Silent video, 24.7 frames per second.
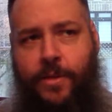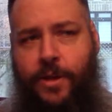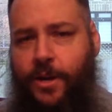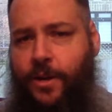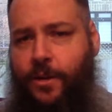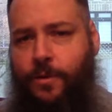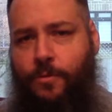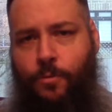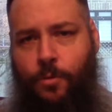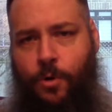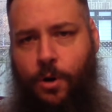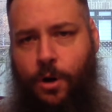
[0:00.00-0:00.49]
they
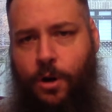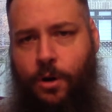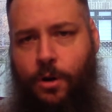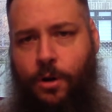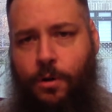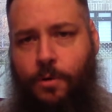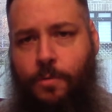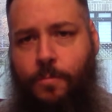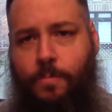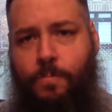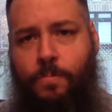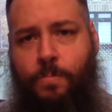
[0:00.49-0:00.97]
didn't
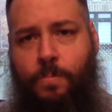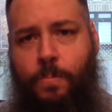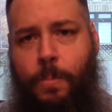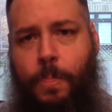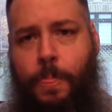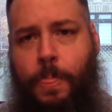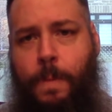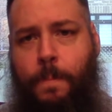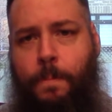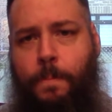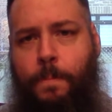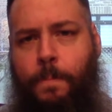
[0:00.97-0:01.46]
work.
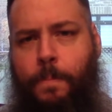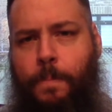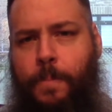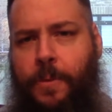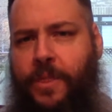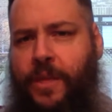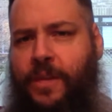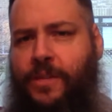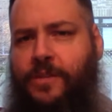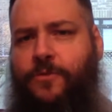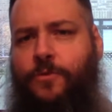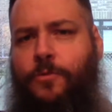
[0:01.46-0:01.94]

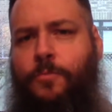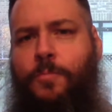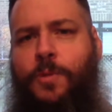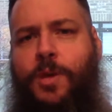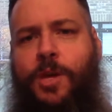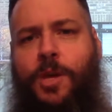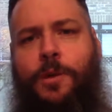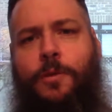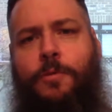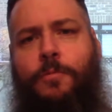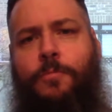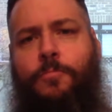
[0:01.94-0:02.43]
But that's for
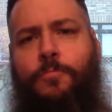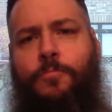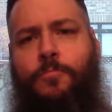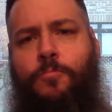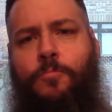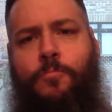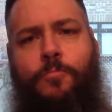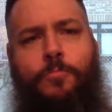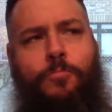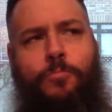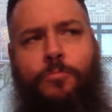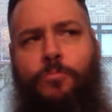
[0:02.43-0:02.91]
me.
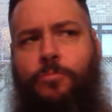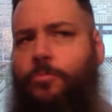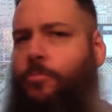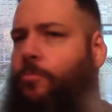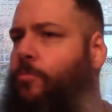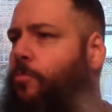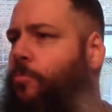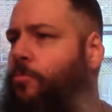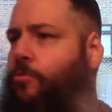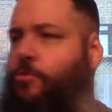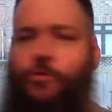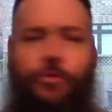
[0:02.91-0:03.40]

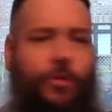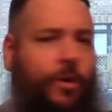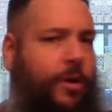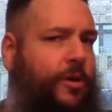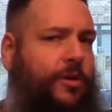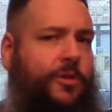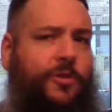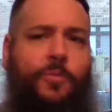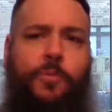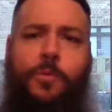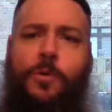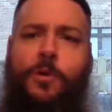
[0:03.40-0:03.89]

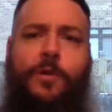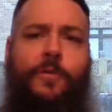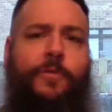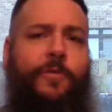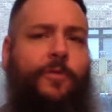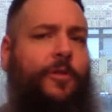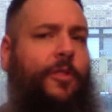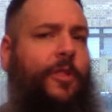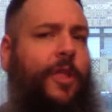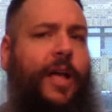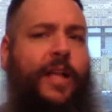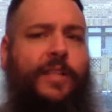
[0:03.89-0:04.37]
Drugs work
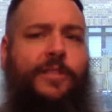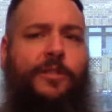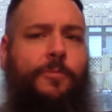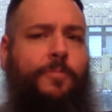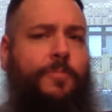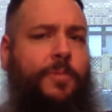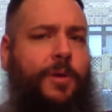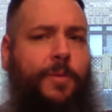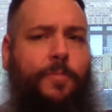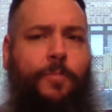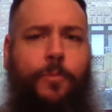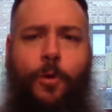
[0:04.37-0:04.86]
for lots
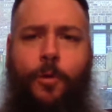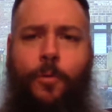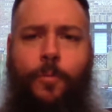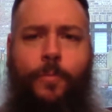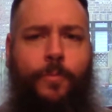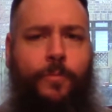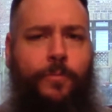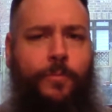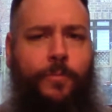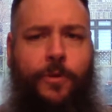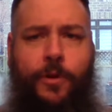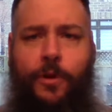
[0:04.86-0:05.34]
of
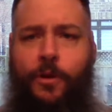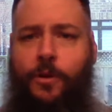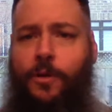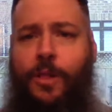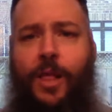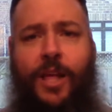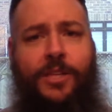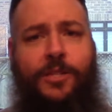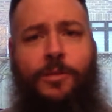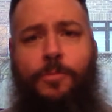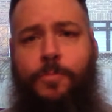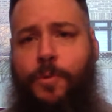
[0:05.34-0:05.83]
people. There are
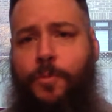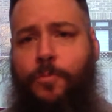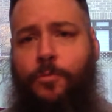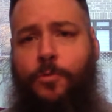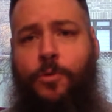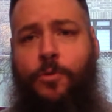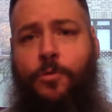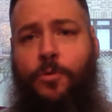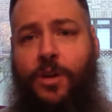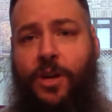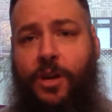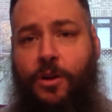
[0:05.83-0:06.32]
lots of
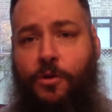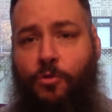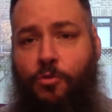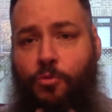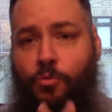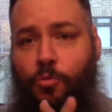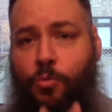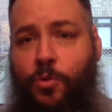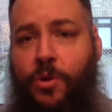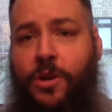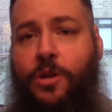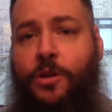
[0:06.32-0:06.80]
people who get
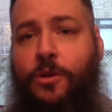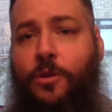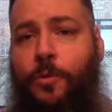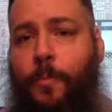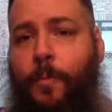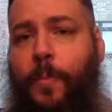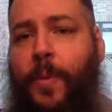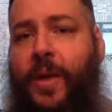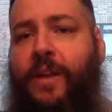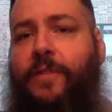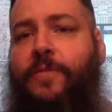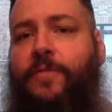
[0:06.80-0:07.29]
real
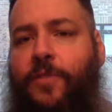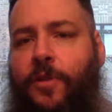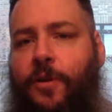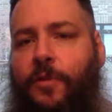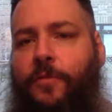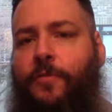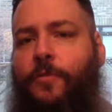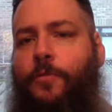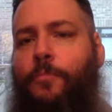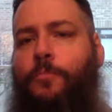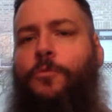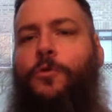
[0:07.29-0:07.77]
benefit
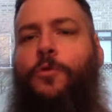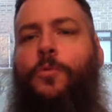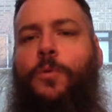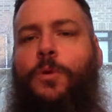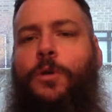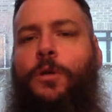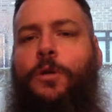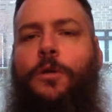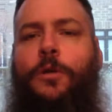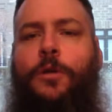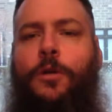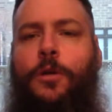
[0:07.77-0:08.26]
from
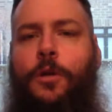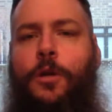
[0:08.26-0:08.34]
doing